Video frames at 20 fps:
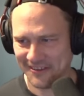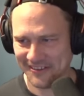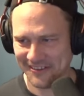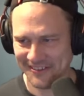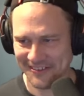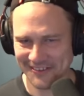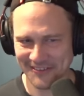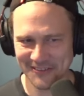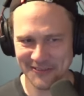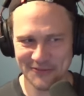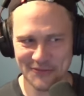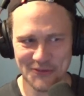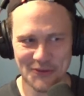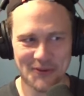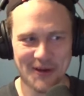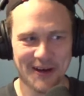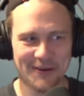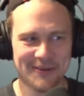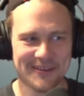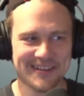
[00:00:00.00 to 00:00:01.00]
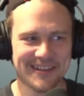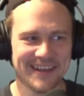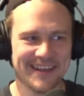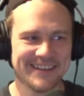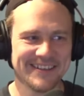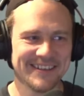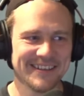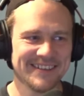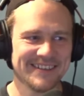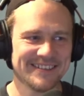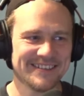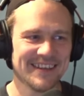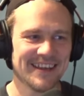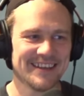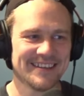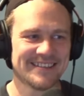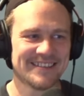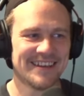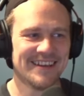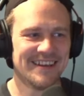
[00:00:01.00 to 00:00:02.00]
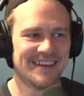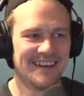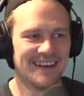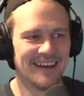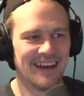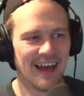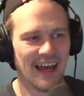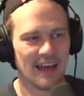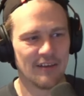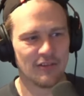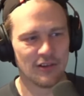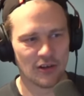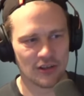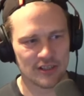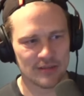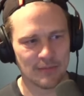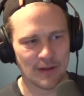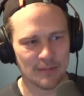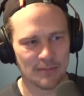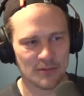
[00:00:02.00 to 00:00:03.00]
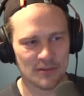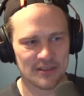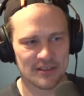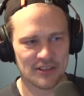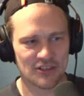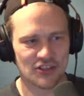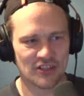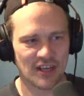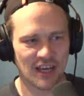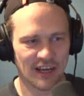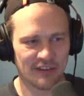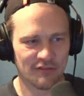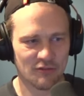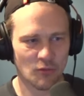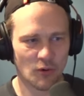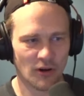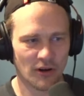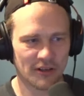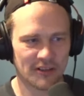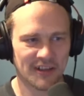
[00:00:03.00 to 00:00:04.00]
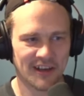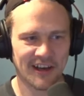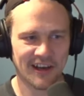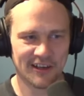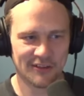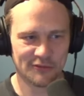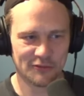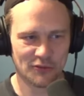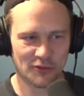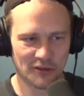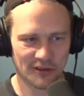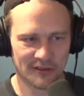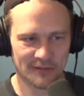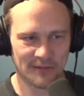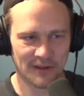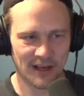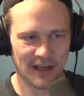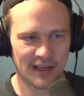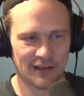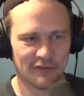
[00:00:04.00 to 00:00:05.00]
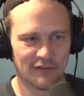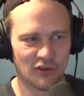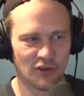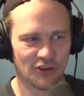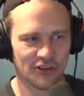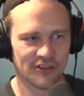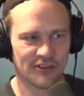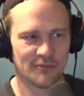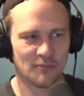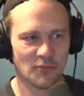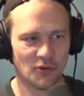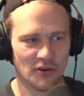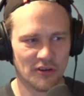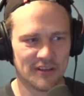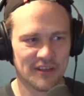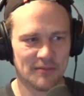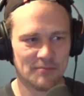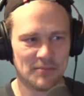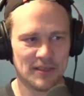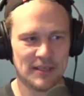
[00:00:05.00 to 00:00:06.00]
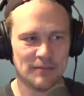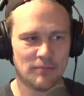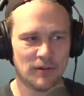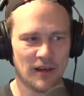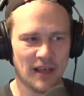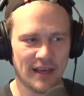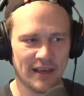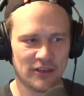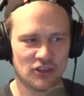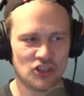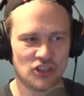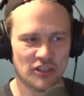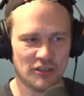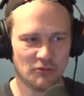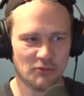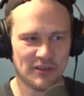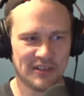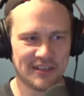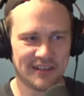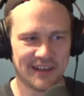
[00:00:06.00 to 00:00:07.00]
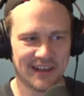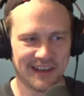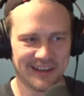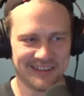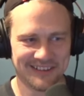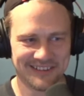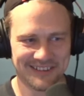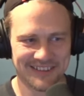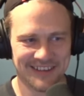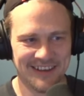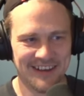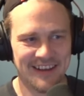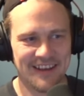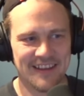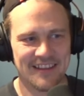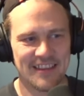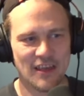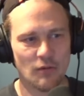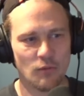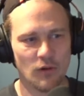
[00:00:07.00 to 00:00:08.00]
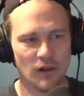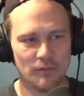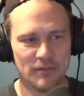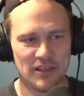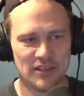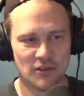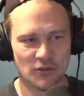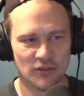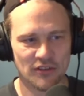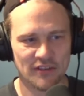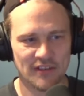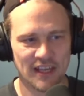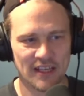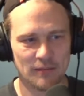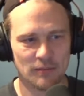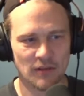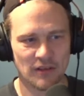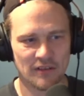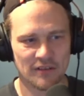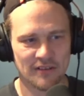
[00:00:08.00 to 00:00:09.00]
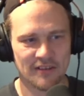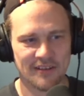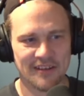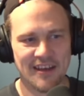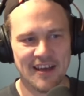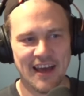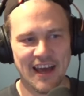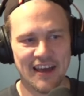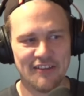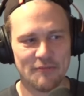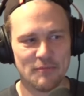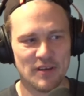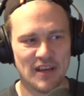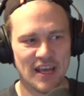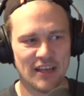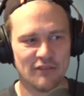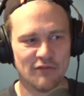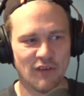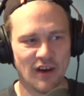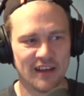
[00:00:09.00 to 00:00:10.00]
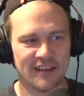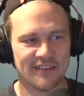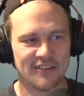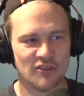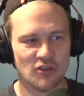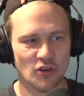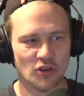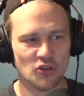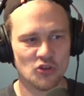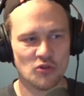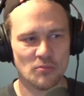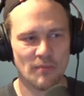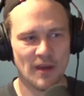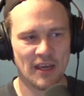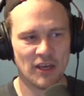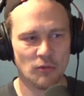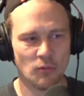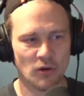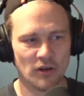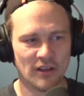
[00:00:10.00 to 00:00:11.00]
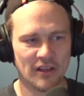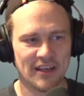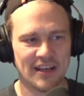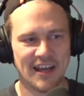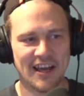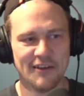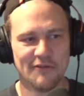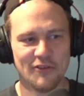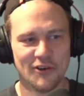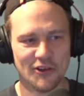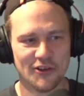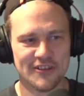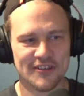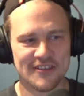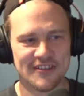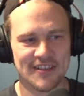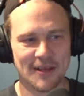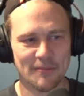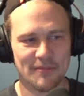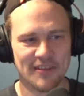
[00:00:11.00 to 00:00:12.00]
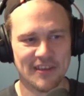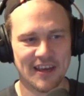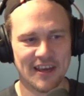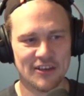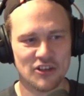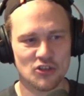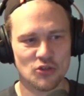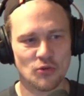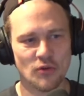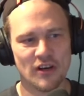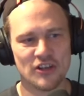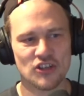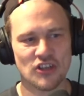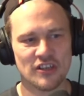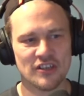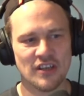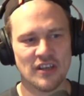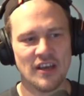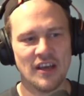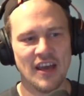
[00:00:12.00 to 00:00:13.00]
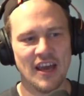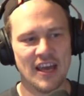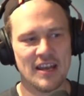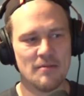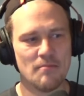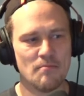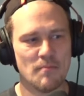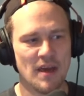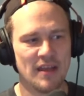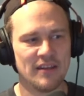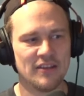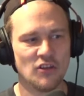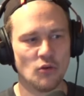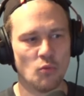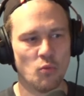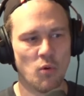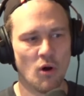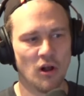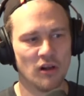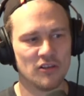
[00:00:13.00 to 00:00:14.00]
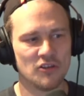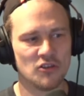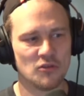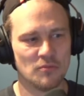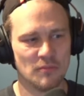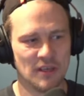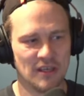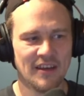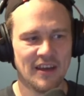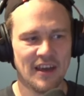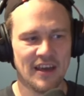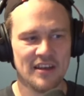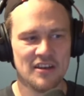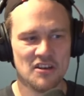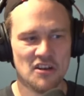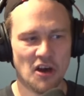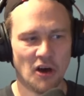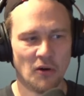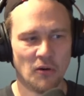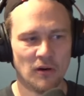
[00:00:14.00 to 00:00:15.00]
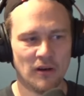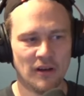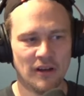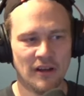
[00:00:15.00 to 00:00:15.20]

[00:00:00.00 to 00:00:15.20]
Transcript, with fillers: so a few hours later, he says, I have lost my position I have worked hard for. I have lost more than people actually realize. There will be no statement. I've been advised not to make one, and I have lost something I treasured and meant the world to me. And no,